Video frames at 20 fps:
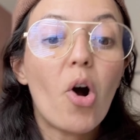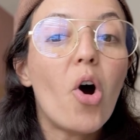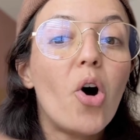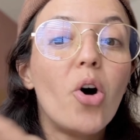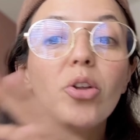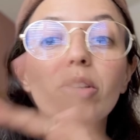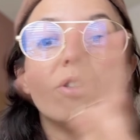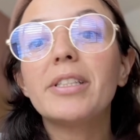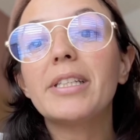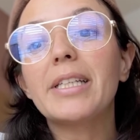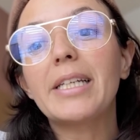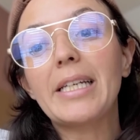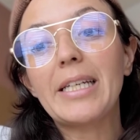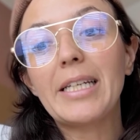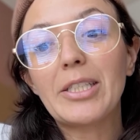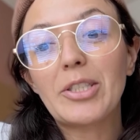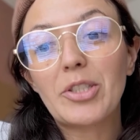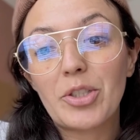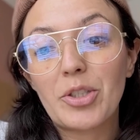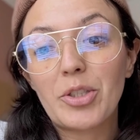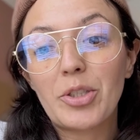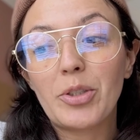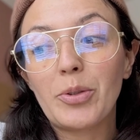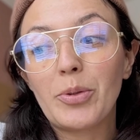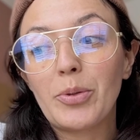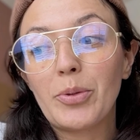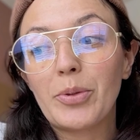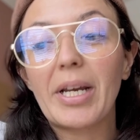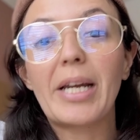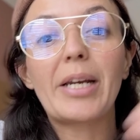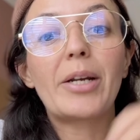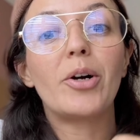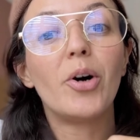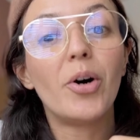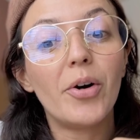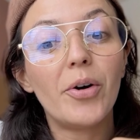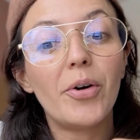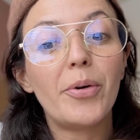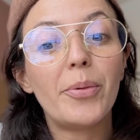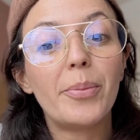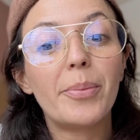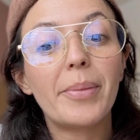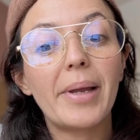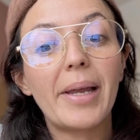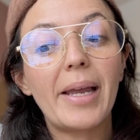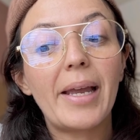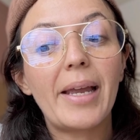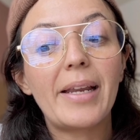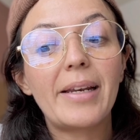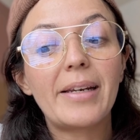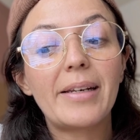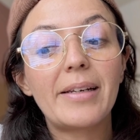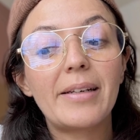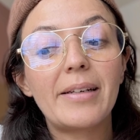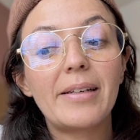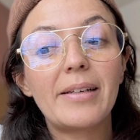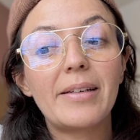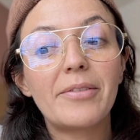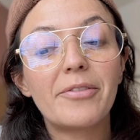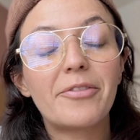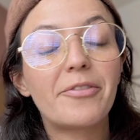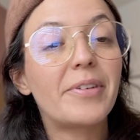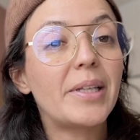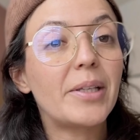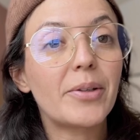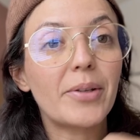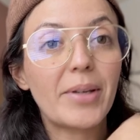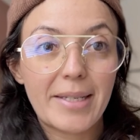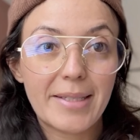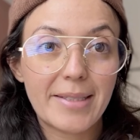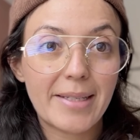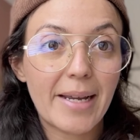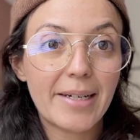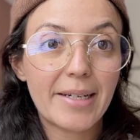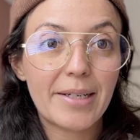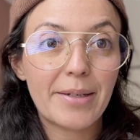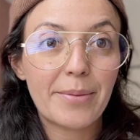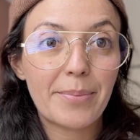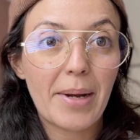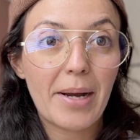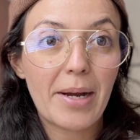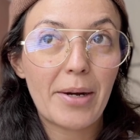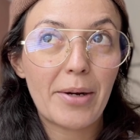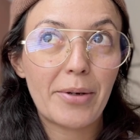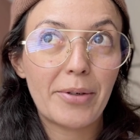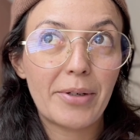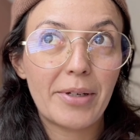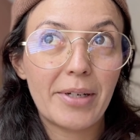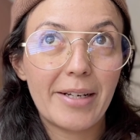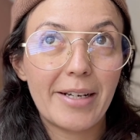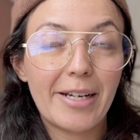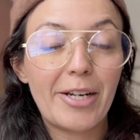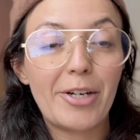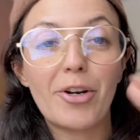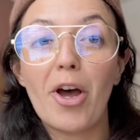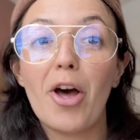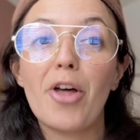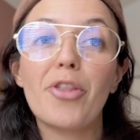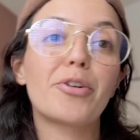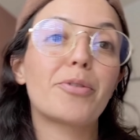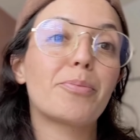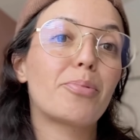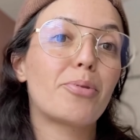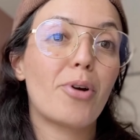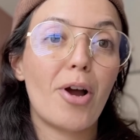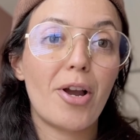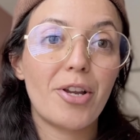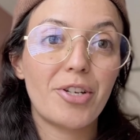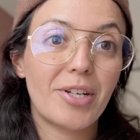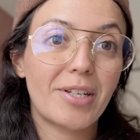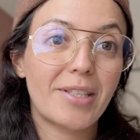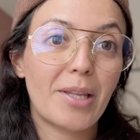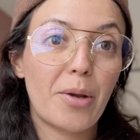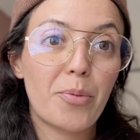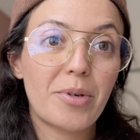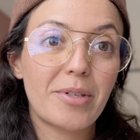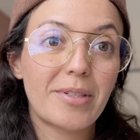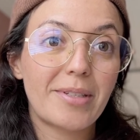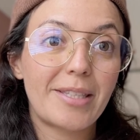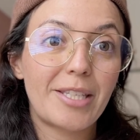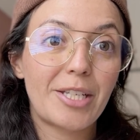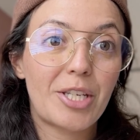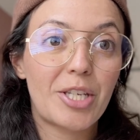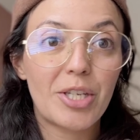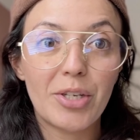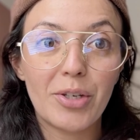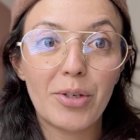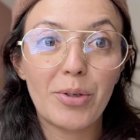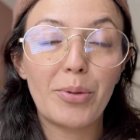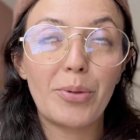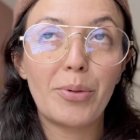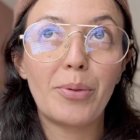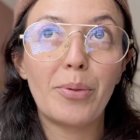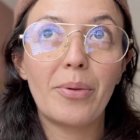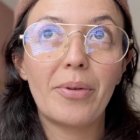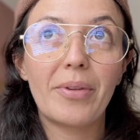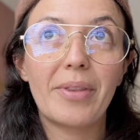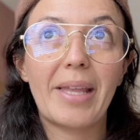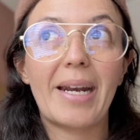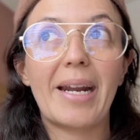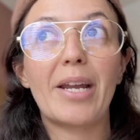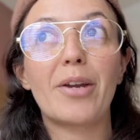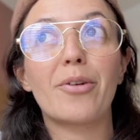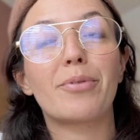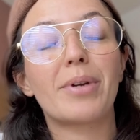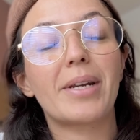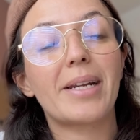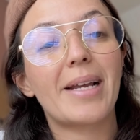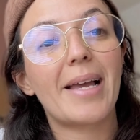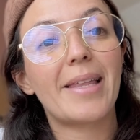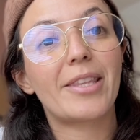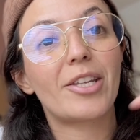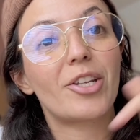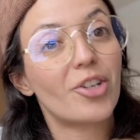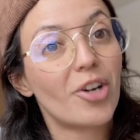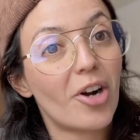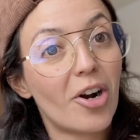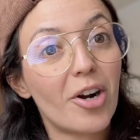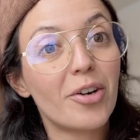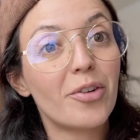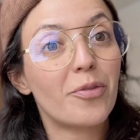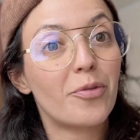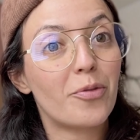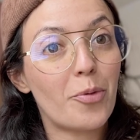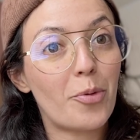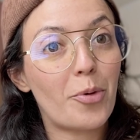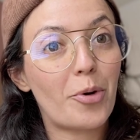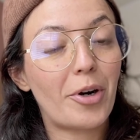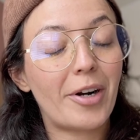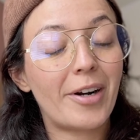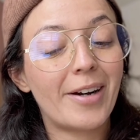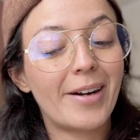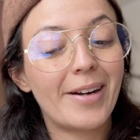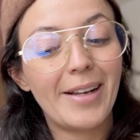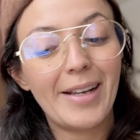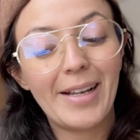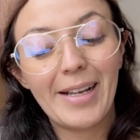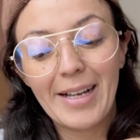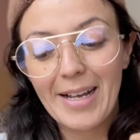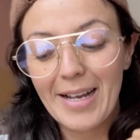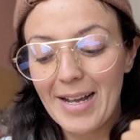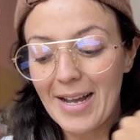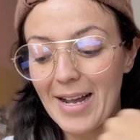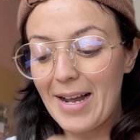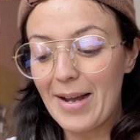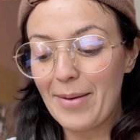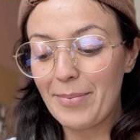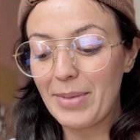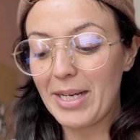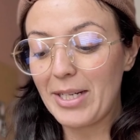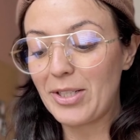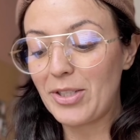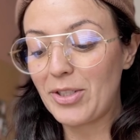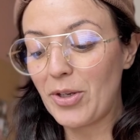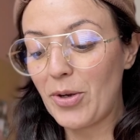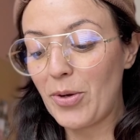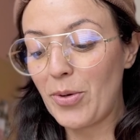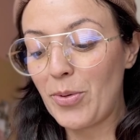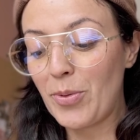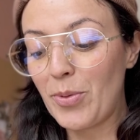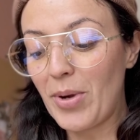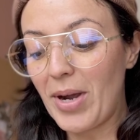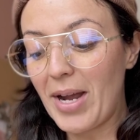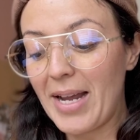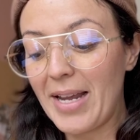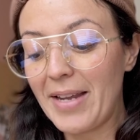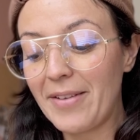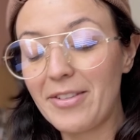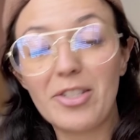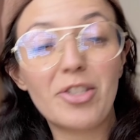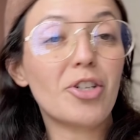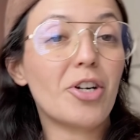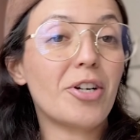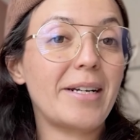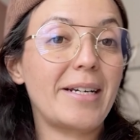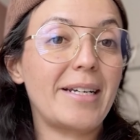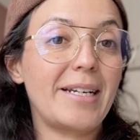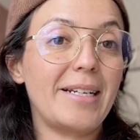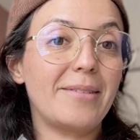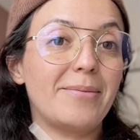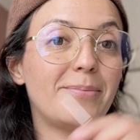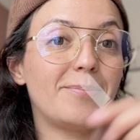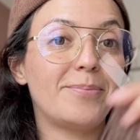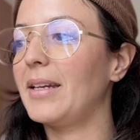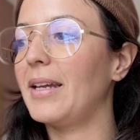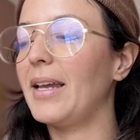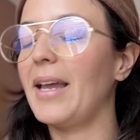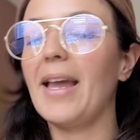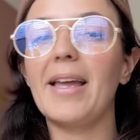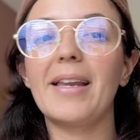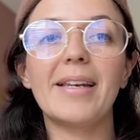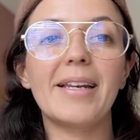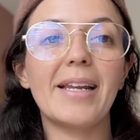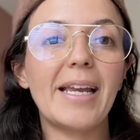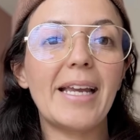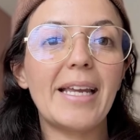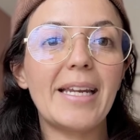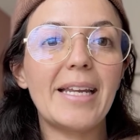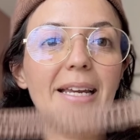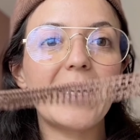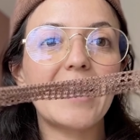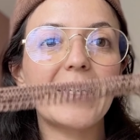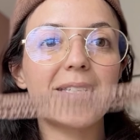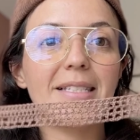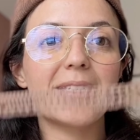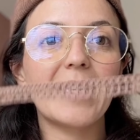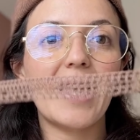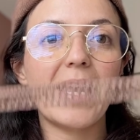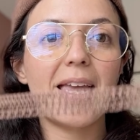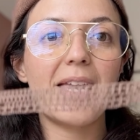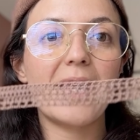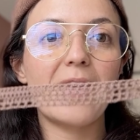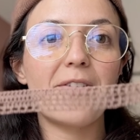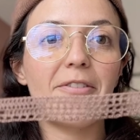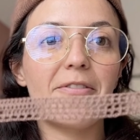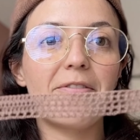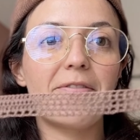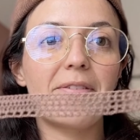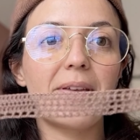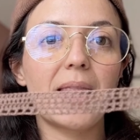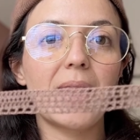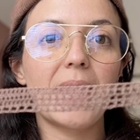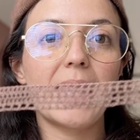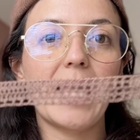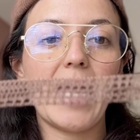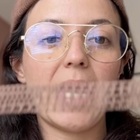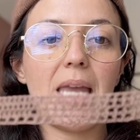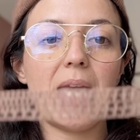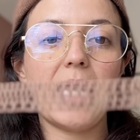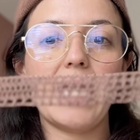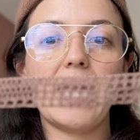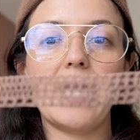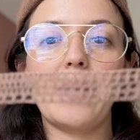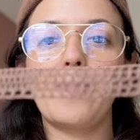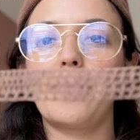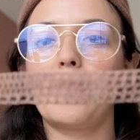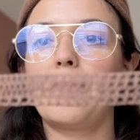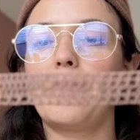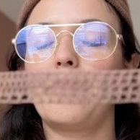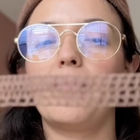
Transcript: only to get home and feel excited about another project that was in the queue that I already had the yarn for. And so I started it. And it is a filet